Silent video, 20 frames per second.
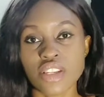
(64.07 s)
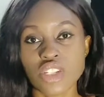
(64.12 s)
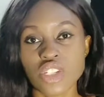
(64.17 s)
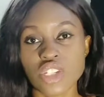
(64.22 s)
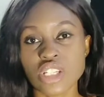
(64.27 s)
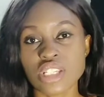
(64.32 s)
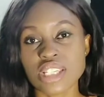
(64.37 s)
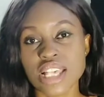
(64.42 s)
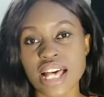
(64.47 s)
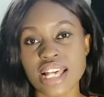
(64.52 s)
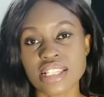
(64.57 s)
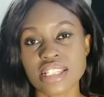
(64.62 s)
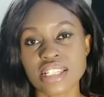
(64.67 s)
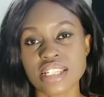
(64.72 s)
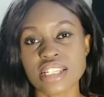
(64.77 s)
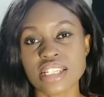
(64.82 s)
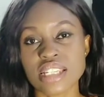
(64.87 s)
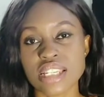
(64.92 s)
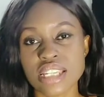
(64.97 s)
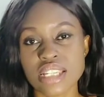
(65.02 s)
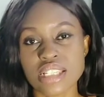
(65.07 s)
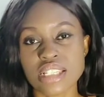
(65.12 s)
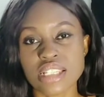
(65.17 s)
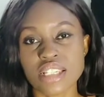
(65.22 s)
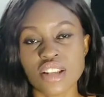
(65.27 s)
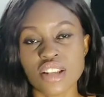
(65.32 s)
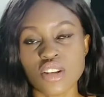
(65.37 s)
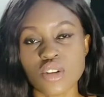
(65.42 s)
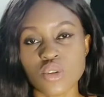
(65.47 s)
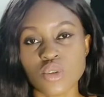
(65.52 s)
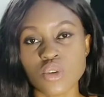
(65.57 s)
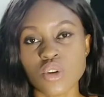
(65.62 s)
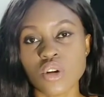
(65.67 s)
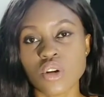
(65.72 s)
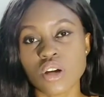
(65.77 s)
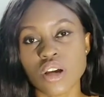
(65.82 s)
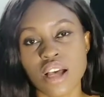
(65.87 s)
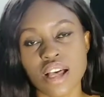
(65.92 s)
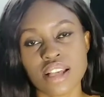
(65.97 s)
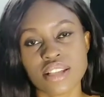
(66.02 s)
it just has a neater look
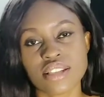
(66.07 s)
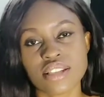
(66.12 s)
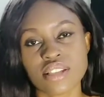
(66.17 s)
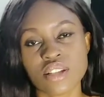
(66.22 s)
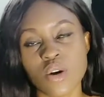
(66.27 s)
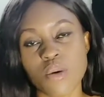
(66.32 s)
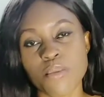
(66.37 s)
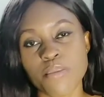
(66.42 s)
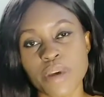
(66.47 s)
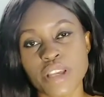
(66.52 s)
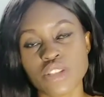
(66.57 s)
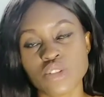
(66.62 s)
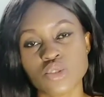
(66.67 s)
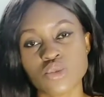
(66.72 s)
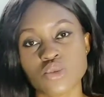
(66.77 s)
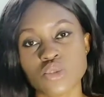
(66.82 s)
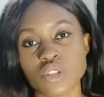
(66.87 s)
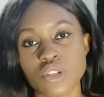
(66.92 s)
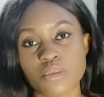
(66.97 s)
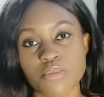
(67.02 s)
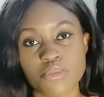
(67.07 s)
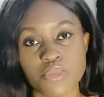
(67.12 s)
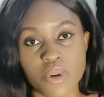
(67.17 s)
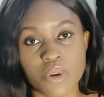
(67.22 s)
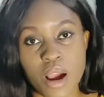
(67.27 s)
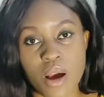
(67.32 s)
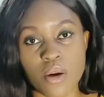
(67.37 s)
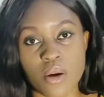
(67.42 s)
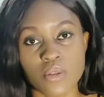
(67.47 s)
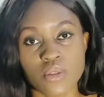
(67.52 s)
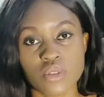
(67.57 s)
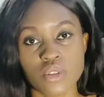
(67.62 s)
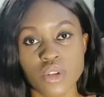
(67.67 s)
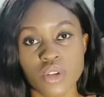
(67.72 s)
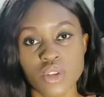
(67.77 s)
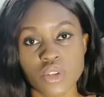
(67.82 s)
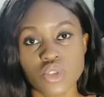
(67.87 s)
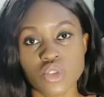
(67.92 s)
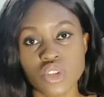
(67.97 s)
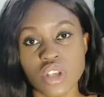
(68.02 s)
as compared to the brown.
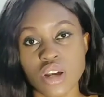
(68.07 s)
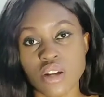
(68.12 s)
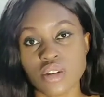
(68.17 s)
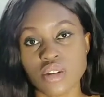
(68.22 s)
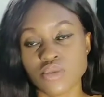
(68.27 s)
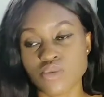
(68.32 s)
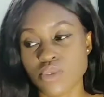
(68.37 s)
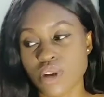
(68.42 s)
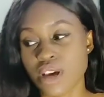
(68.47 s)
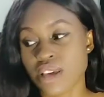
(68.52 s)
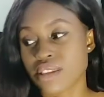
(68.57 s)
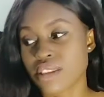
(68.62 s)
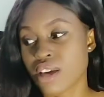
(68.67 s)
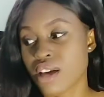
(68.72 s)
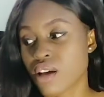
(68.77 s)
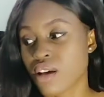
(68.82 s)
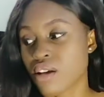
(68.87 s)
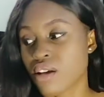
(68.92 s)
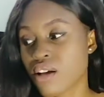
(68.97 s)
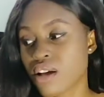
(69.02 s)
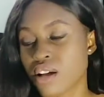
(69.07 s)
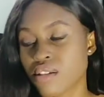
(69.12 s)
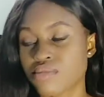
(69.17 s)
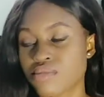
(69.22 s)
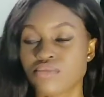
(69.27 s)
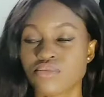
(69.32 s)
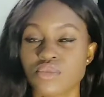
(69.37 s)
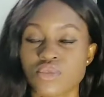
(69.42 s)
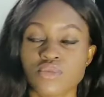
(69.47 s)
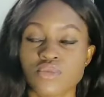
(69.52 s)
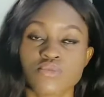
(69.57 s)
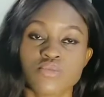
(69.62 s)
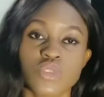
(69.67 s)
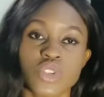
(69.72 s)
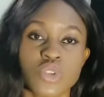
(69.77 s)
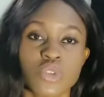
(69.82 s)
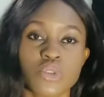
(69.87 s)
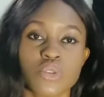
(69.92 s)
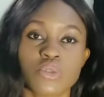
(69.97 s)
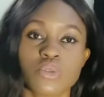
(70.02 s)
So I'd rather,
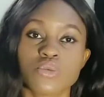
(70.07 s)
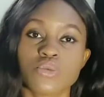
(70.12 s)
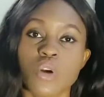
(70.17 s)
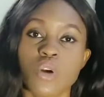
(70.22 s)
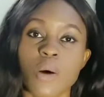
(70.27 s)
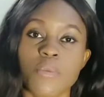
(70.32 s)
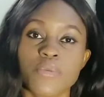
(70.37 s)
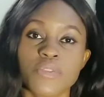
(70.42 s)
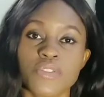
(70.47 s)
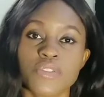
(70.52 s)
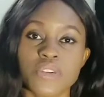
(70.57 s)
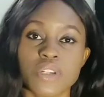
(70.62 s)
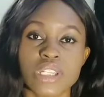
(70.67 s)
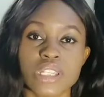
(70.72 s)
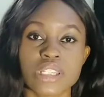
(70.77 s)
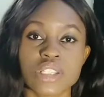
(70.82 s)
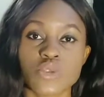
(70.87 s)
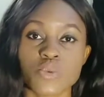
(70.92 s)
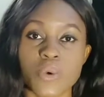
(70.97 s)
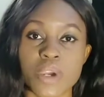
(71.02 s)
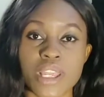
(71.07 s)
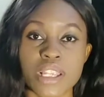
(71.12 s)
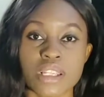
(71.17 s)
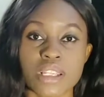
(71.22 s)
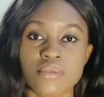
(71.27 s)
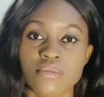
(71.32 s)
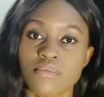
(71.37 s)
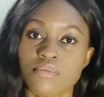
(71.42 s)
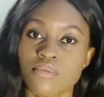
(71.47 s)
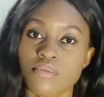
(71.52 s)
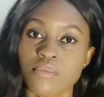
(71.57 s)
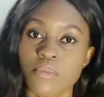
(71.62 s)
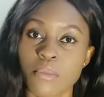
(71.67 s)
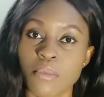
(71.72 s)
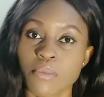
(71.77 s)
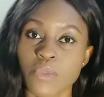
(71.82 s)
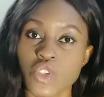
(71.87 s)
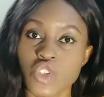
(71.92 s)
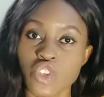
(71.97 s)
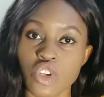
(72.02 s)
opt for this when
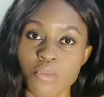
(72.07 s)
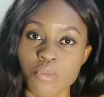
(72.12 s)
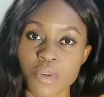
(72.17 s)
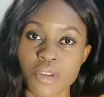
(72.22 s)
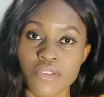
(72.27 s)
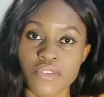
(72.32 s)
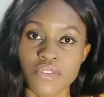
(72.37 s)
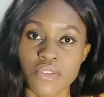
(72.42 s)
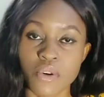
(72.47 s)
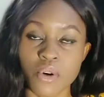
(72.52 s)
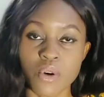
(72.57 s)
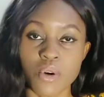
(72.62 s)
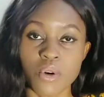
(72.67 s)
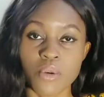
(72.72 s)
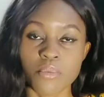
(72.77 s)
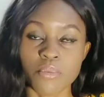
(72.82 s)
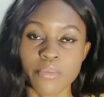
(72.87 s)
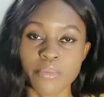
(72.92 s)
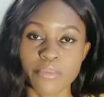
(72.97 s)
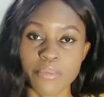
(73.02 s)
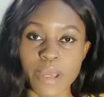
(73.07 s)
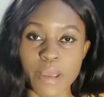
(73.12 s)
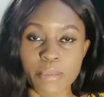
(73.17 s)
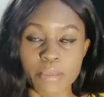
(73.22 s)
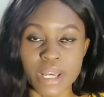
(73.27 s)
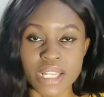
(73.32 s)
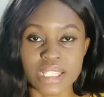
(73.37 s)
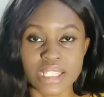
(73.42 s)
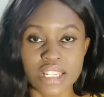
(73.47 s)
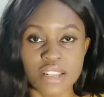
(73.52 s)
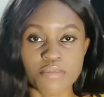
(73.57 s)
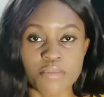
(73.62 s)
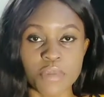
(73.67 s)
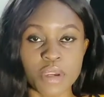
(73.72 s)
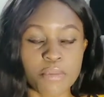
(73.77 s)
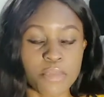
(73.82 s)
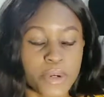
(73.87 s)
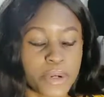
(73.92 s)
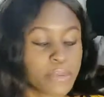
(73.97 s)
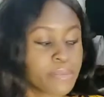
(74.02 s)
shopping for my pattern
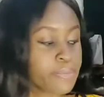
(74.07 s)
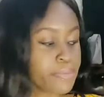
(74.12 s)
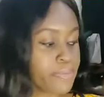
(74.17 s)
paper.